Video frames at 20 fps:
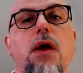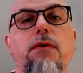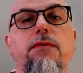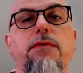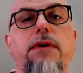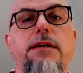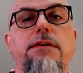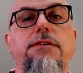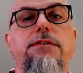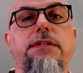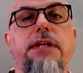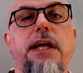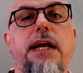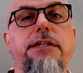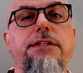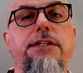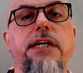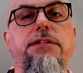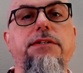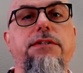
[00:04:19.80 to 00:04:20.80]
Writer's
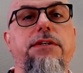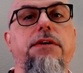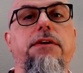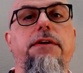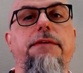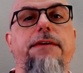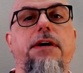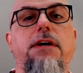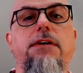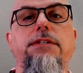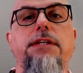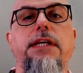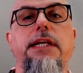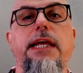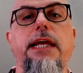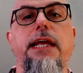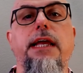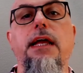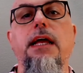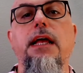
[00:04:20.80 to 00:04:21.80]
Digest
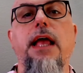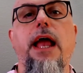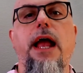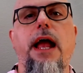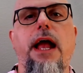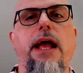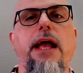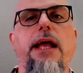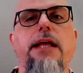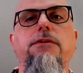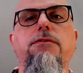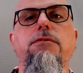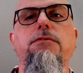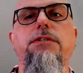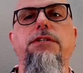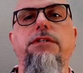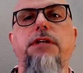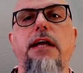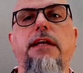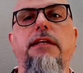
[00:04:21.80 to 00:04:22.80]
University Annual
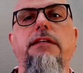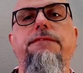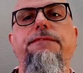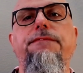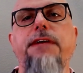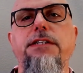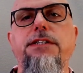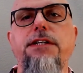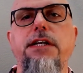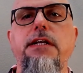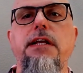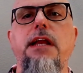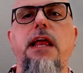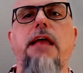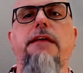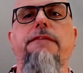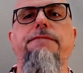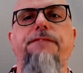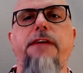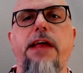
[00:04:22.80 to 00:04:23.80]
Science Fiction
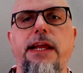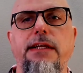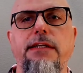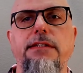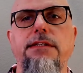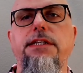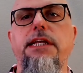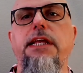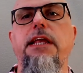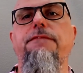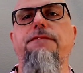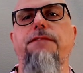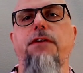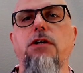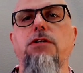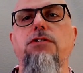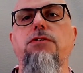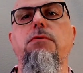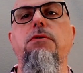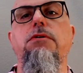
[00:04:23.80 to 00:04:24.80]
and Fantasy
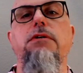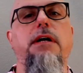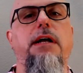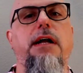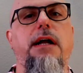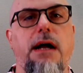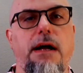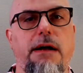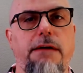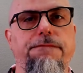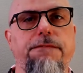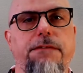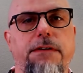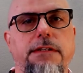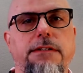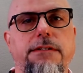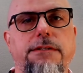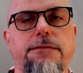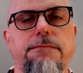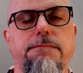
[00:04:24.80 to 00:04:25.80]
Virtual
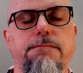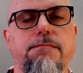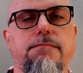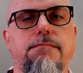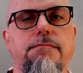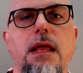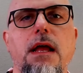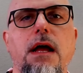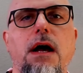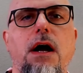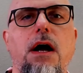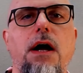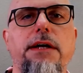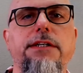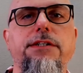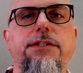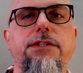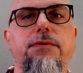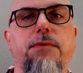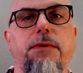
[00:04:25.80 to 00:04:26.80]
Conference,
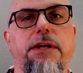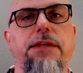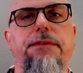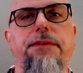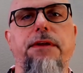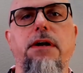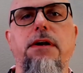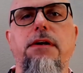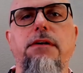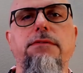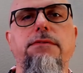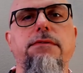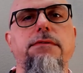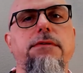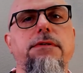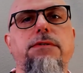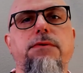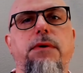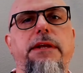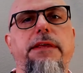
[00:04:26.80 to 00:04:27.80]
August 23rd through
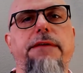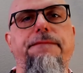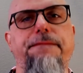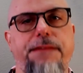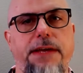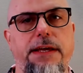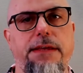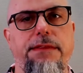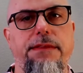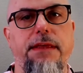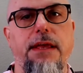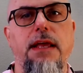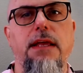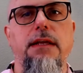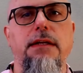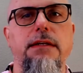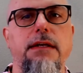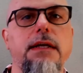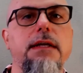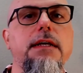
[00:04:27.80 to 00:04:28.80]
the 25th.
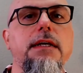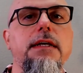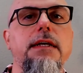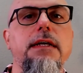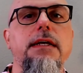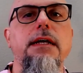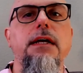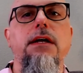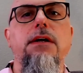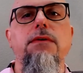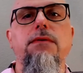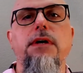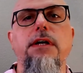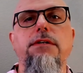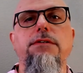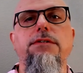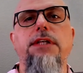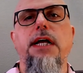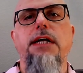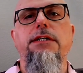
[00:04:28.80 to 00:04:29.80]

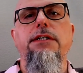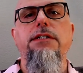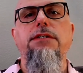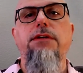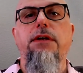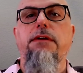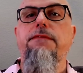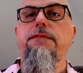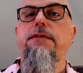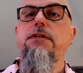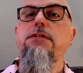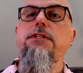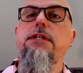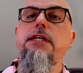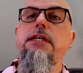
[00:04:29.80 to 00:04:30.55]
Writer's Digest University